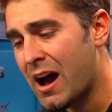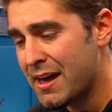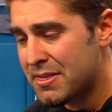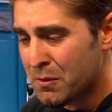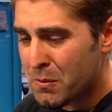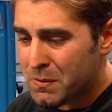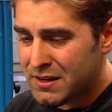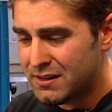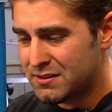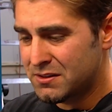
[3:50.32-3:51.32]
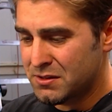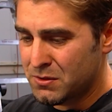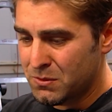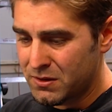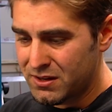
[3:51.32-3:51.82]
I think what we need to
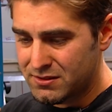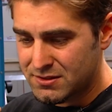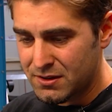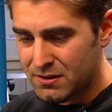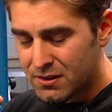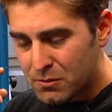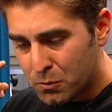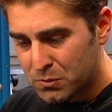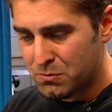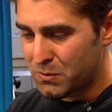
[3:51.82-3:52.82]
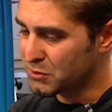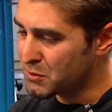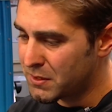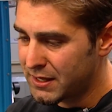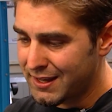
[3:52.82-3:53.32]
do is we'll, we'll
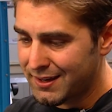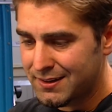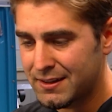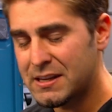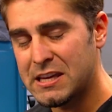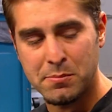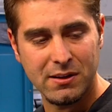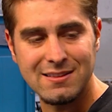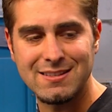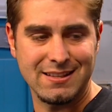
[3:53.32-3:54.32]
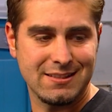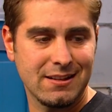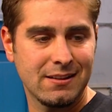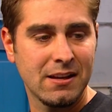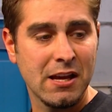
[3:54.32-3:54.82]
do it again, keep it
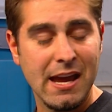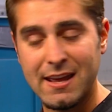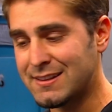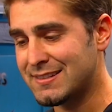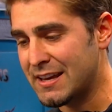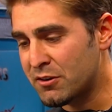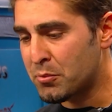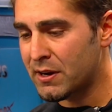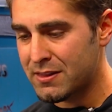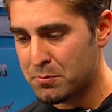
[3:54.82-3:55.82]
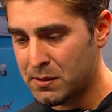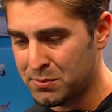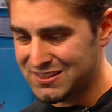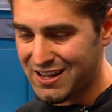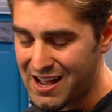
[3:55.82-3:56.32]
consistent, and instead of bringing the
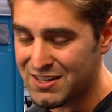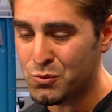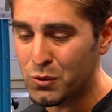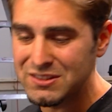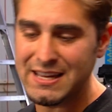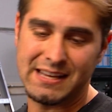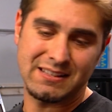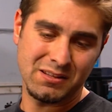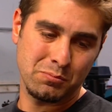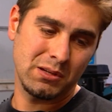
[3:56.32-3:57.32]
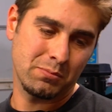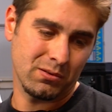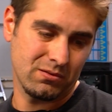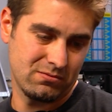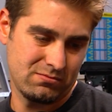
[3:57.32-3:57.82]
people to us, we'll take it to the people.